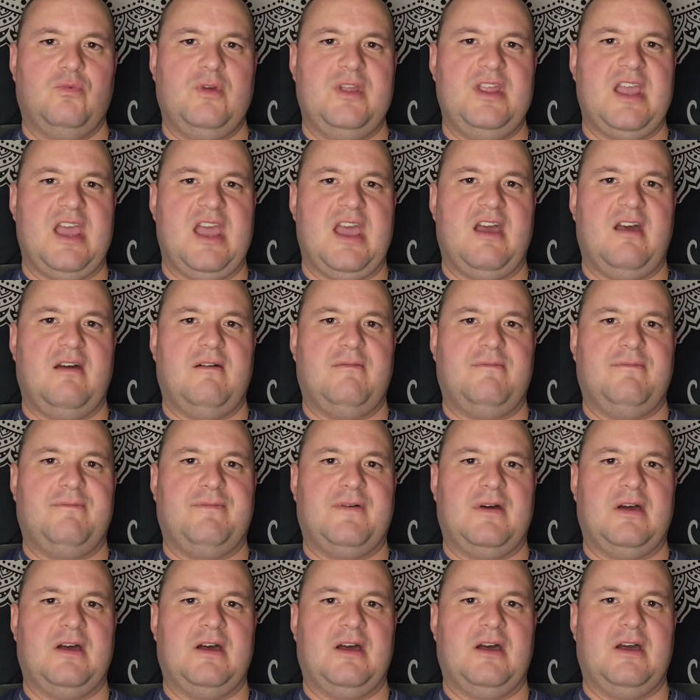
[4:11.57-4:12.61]
we
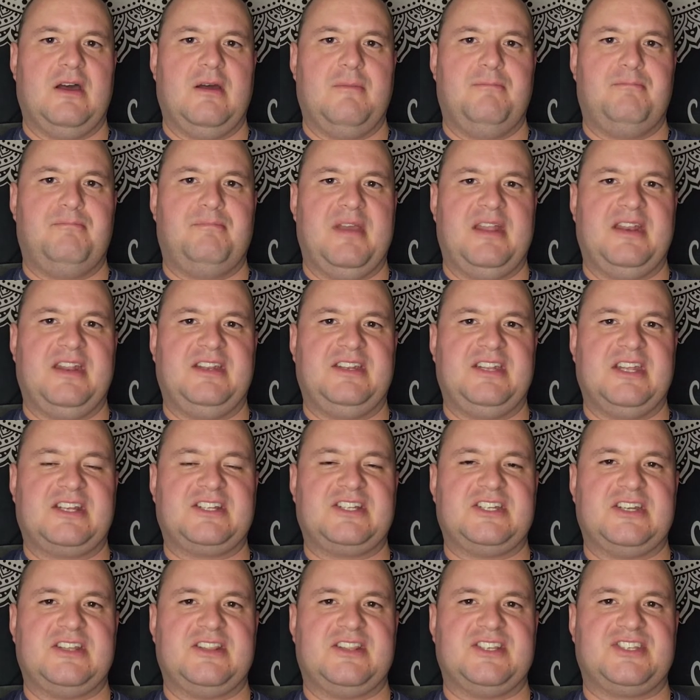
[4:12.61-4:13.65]
have uh,
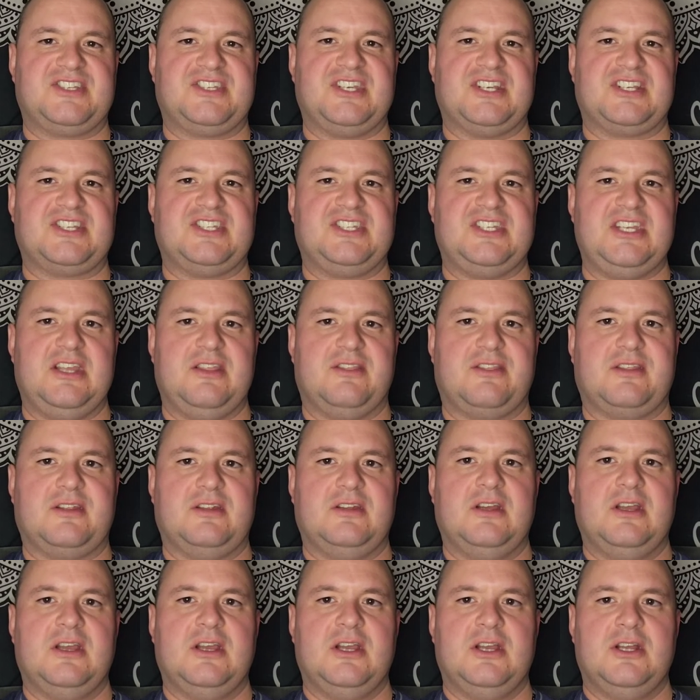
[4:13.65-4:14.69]
Benedict
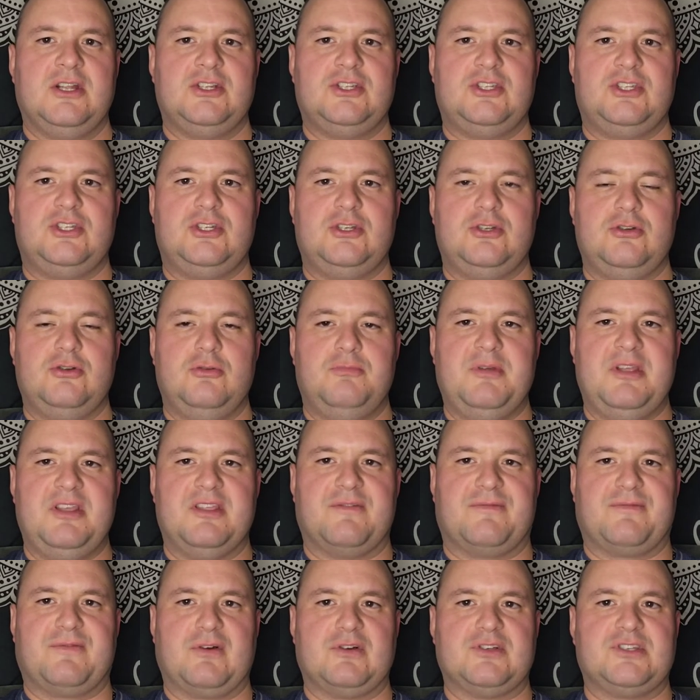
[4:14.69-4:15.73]
XVI to be
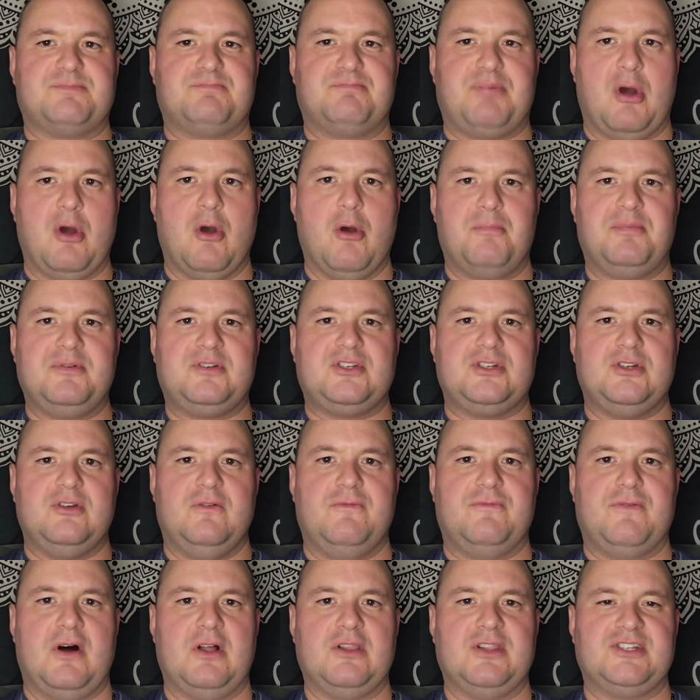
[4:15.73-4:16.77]
the first pope
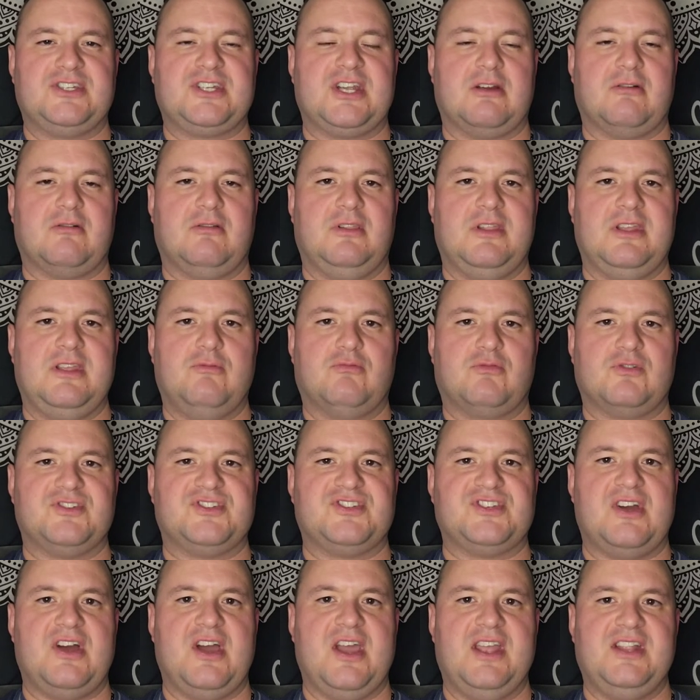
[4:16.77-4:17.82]
to voluntarily
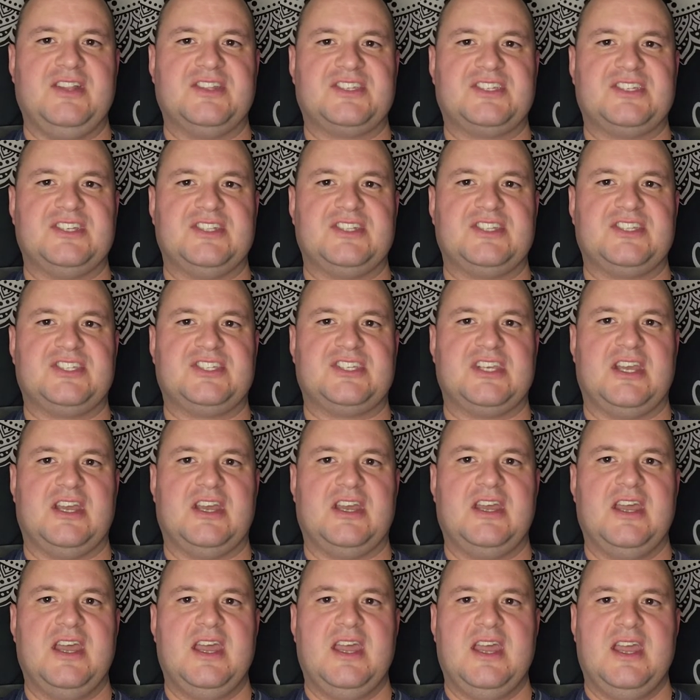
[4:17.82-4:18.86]
resign since
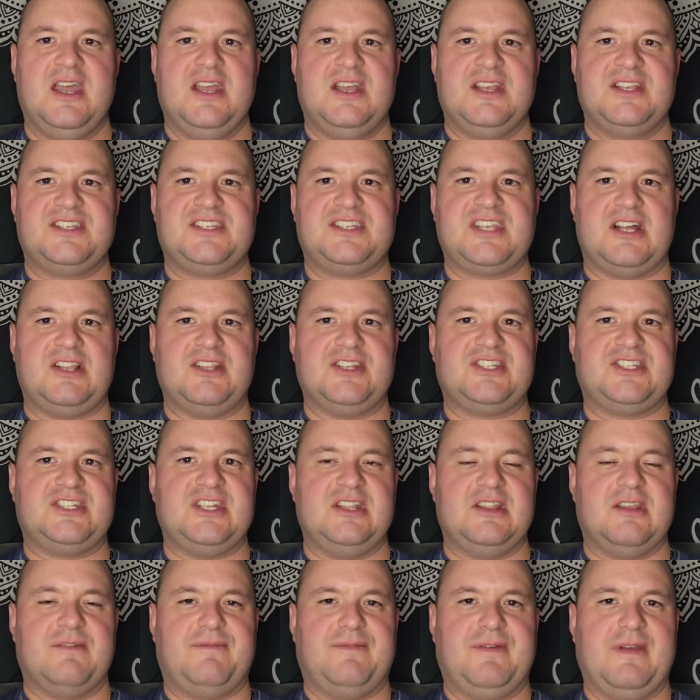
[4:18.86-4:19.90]
uh,
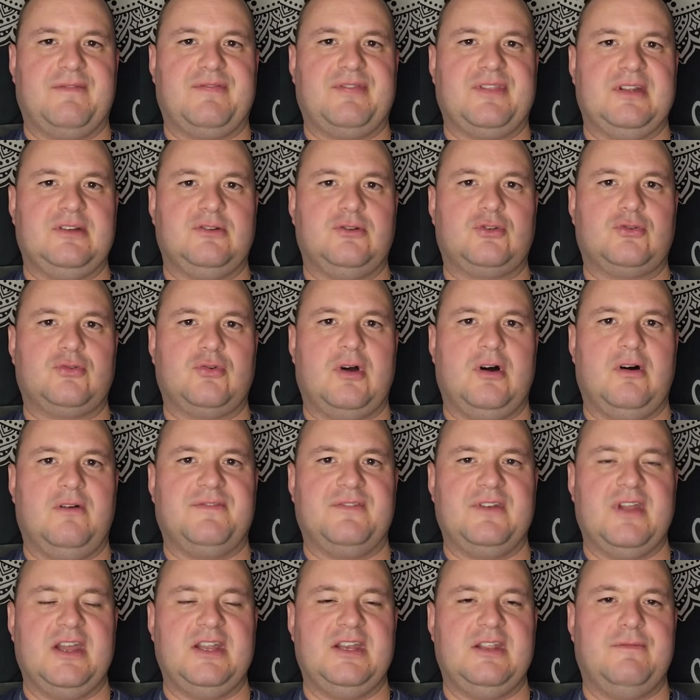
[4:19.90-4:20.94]
Celestine V in
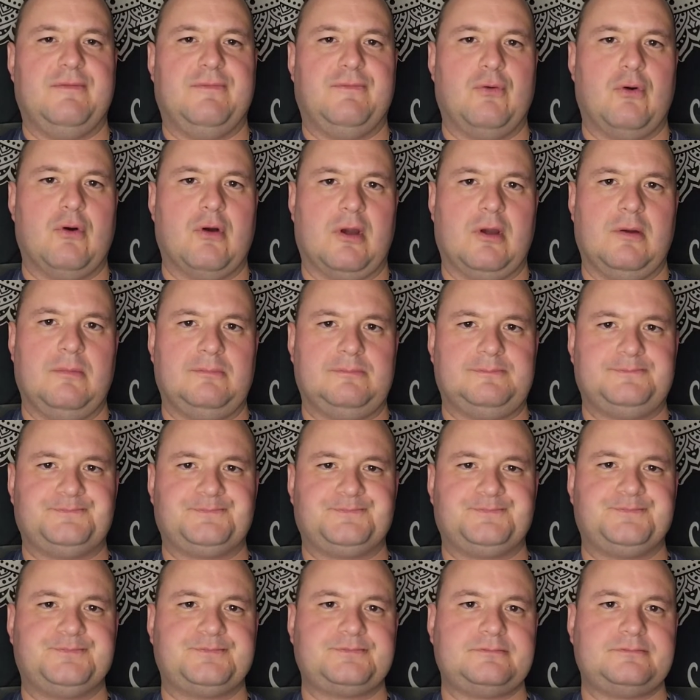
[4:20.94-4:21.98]
1294.